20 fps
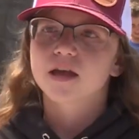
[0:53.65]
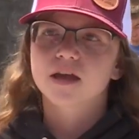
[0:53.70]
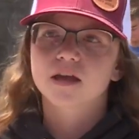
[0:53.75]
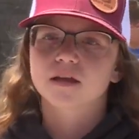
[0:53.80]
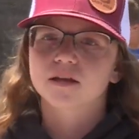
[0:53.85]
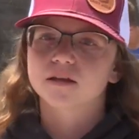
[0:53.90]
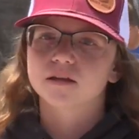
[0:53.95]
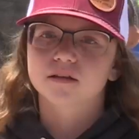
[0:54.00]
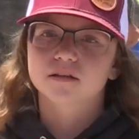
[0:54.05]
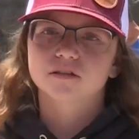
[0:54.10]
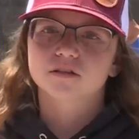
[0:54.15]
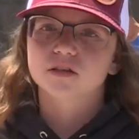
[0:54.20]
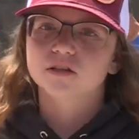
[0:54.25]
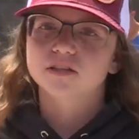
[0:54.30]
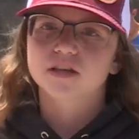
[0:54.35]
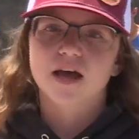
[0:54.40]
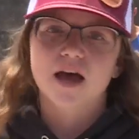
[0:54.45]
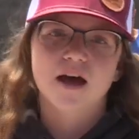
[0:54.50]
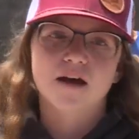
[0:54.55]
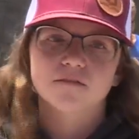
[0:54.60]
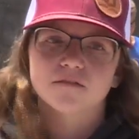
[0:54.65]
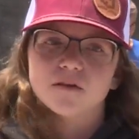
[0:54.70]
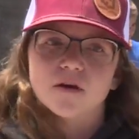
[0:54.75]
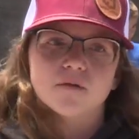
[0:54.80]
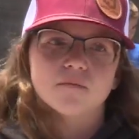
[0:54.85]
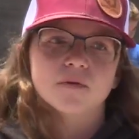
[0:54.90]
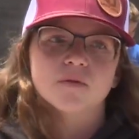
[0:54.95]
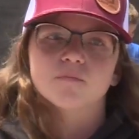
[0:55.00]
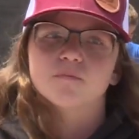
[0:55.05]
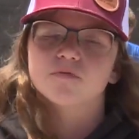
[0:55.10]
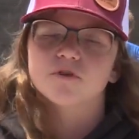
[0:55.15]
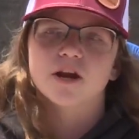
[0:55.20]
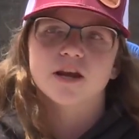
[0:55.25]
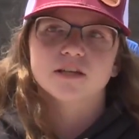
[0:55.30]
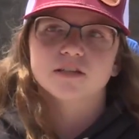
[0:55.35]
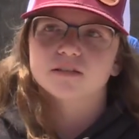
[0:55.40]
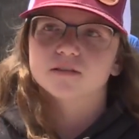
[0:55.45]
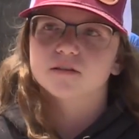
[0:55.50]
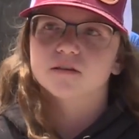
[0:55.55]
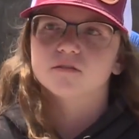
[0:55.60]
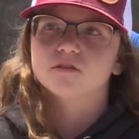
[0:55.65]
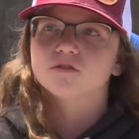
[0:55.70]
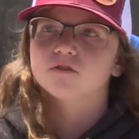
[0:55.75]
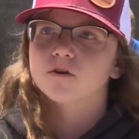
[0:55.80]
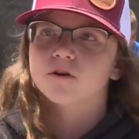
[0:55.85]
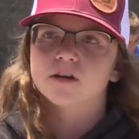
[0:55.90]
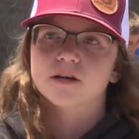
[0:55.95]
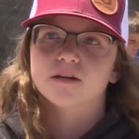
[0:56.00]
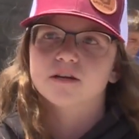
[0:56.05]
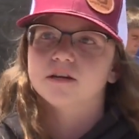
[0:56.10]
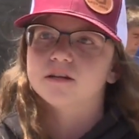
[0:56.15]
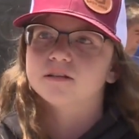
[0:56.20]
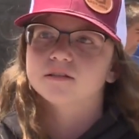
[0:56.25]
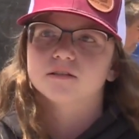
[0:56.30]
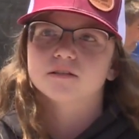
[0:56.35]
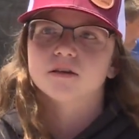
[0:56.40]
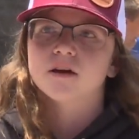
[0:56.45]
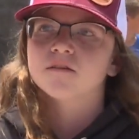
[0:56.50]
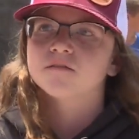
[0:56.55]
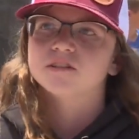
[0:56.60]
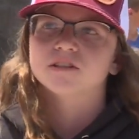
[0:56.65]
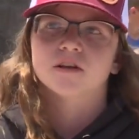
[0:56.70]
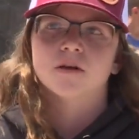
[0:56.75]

and just have them embrace the joyness of